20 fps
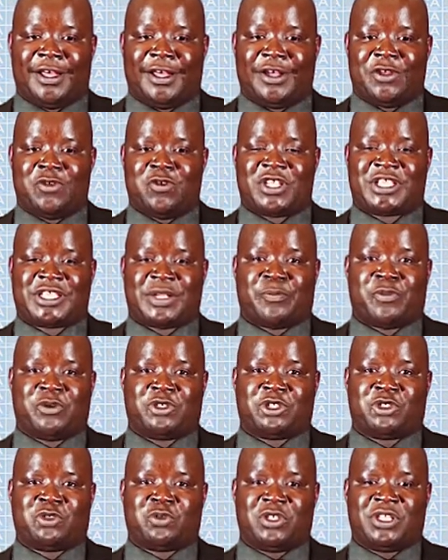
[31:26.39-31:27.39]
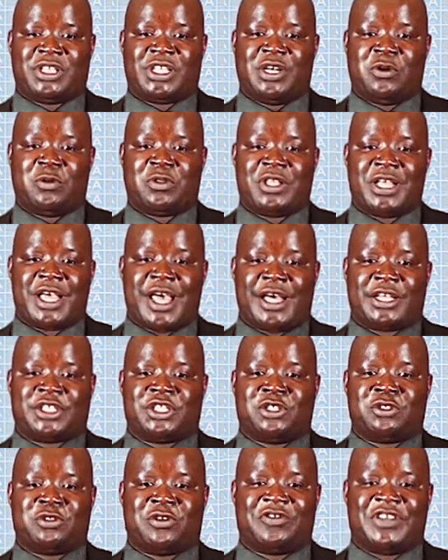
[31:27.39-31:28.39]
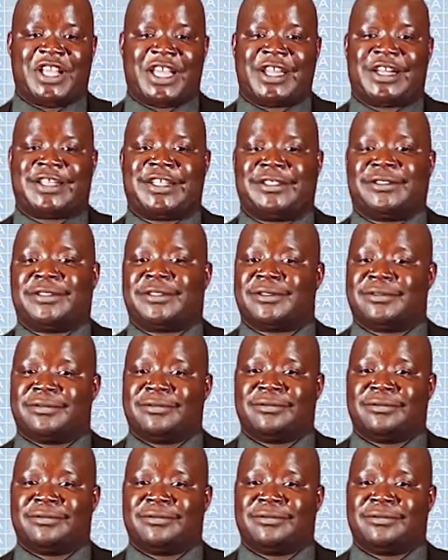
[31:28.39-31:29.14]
You are supposed to deal with the actions of directors